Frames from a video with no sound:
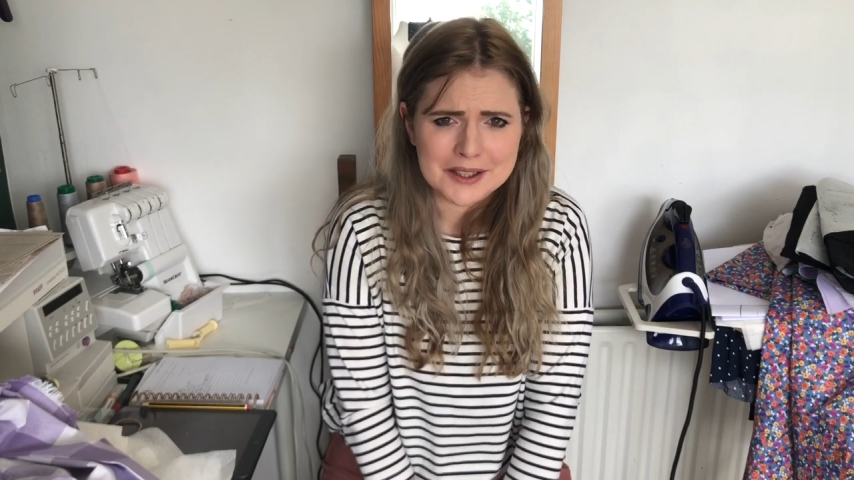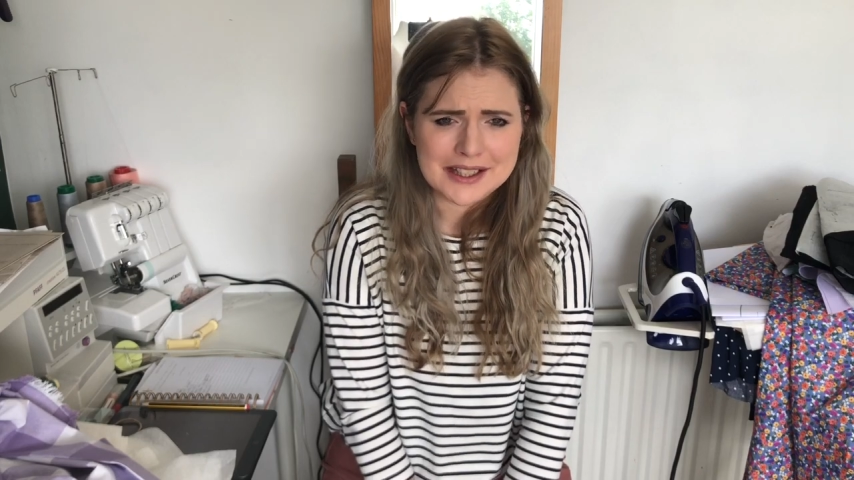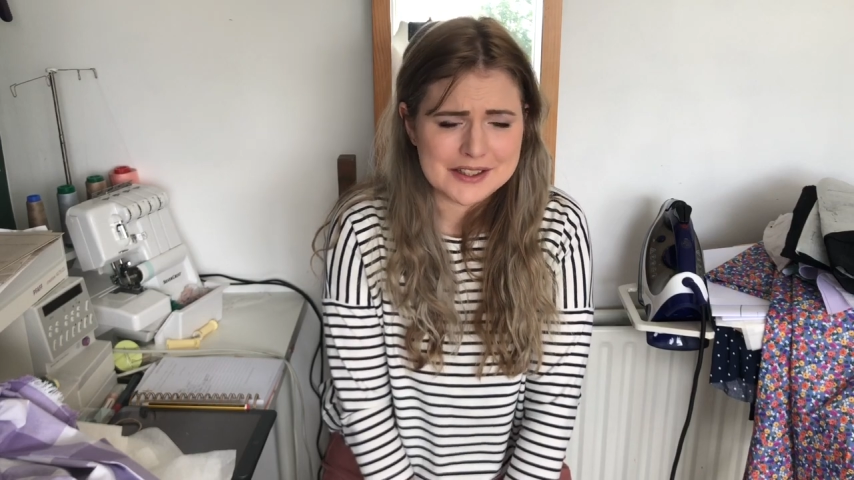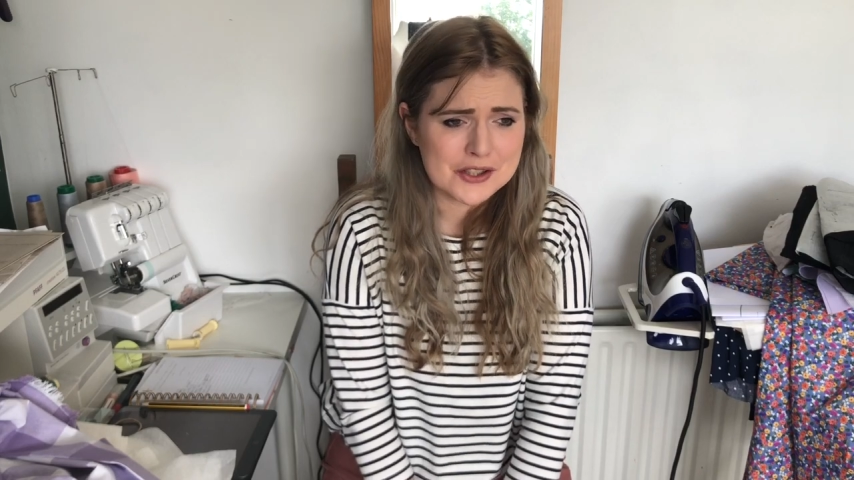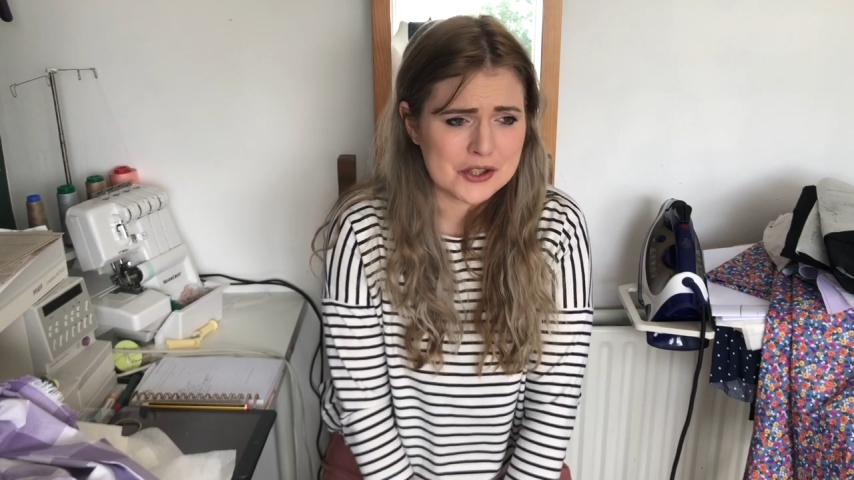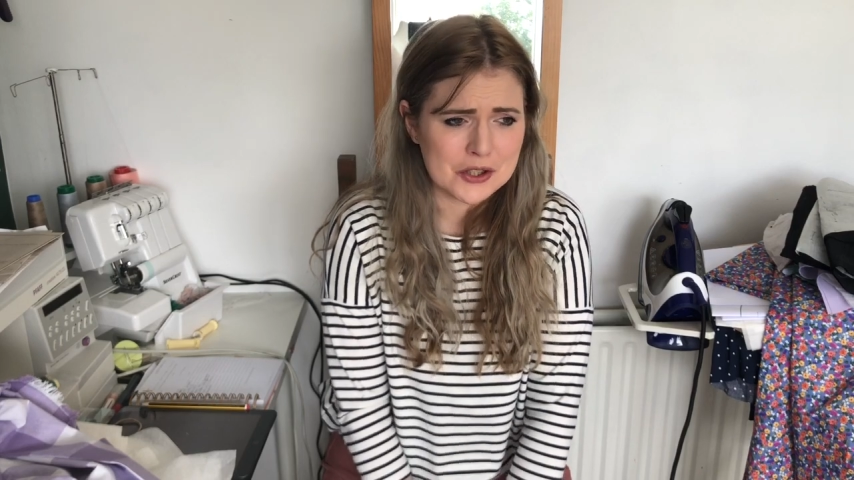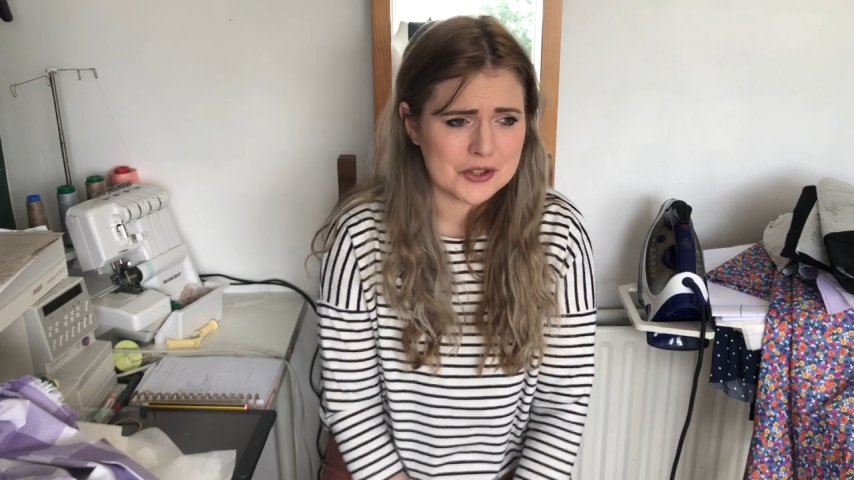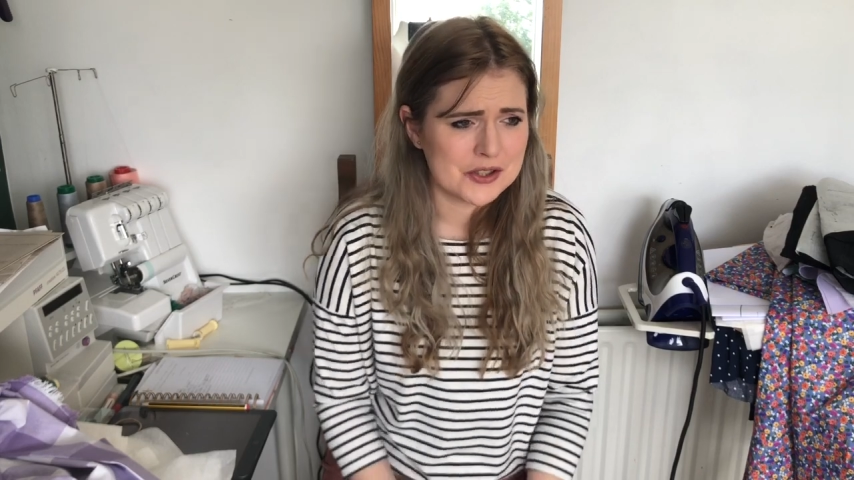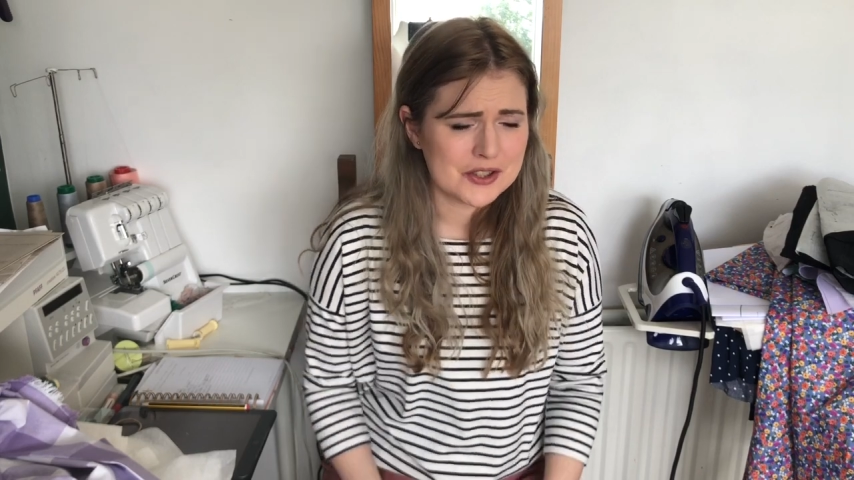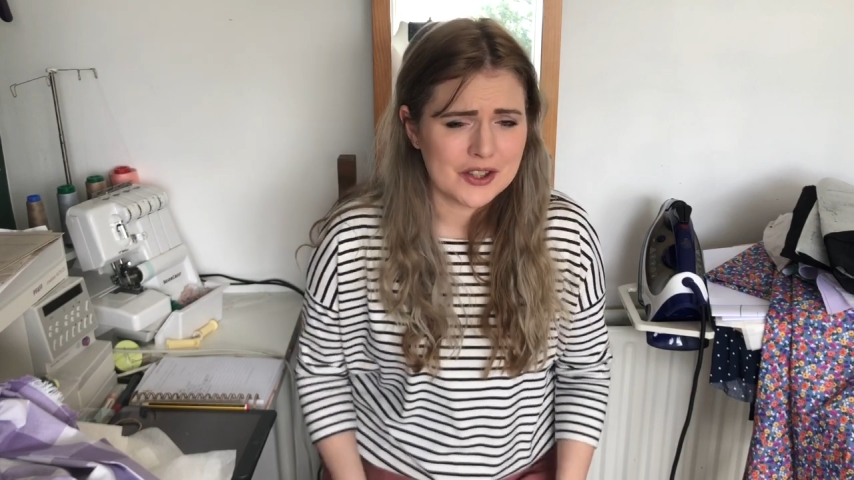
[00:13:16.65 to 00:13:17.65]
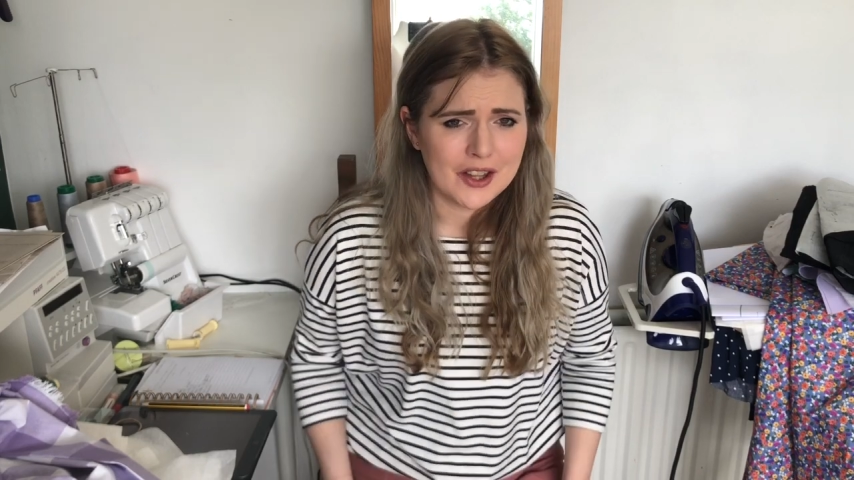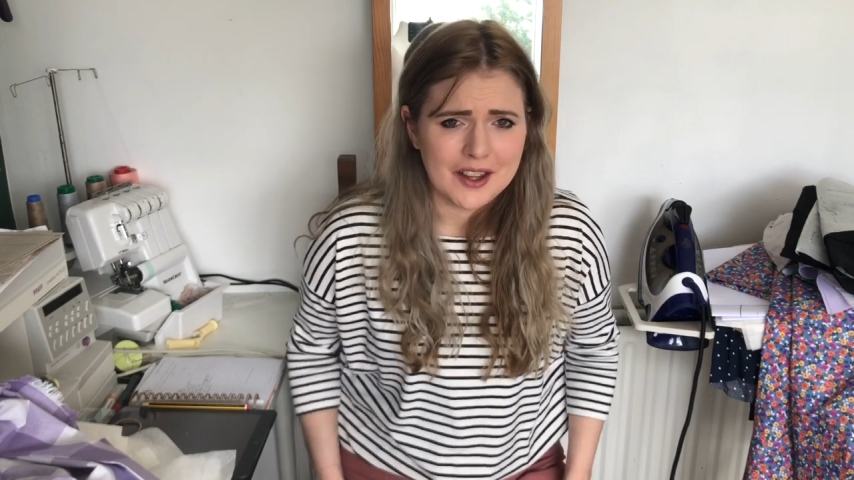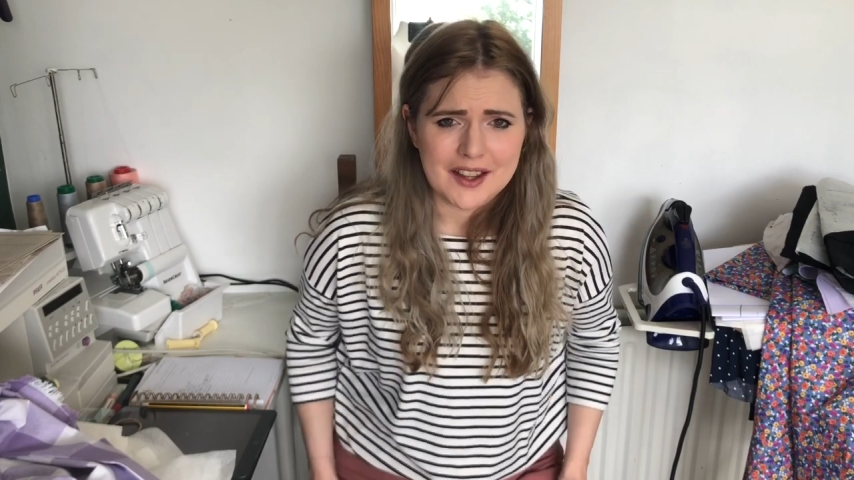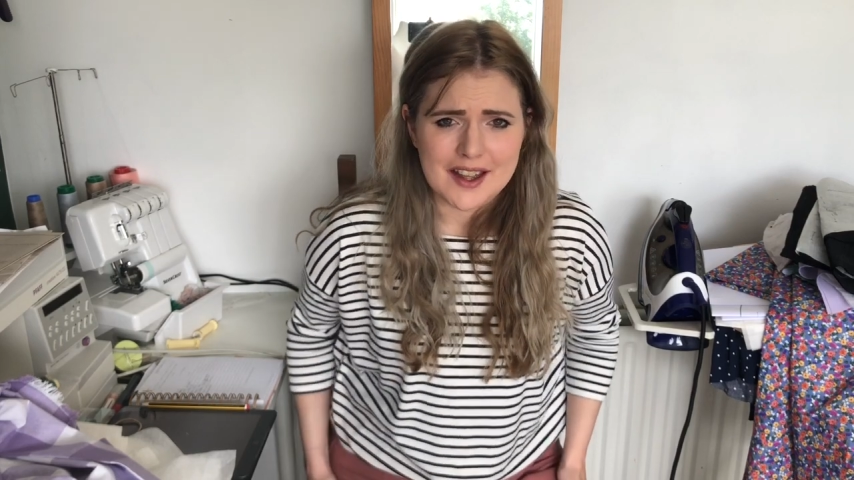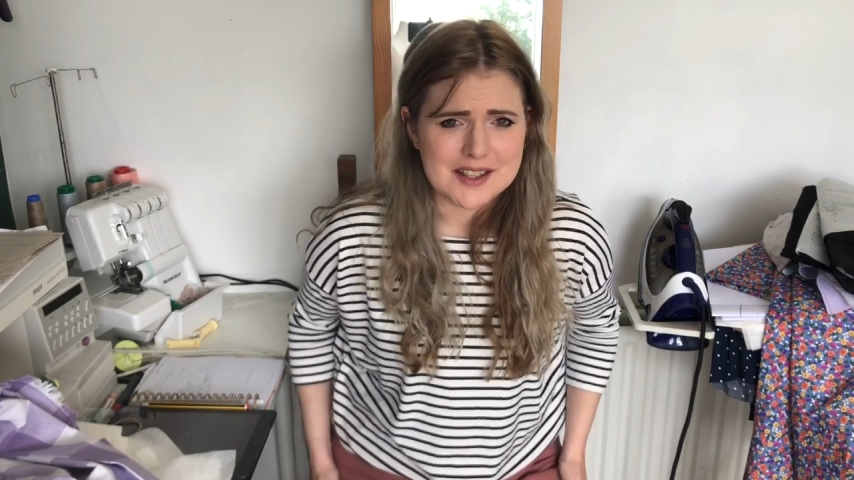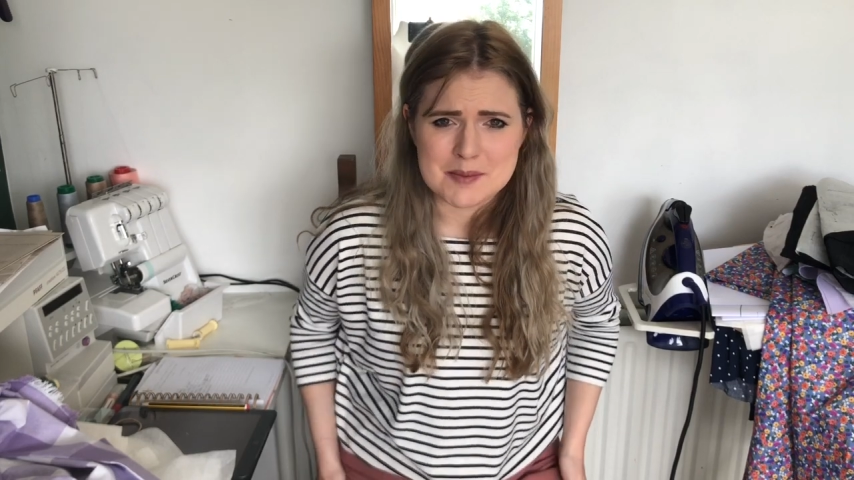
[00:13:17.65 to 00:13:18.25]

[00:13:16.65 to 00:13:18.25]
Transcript: It's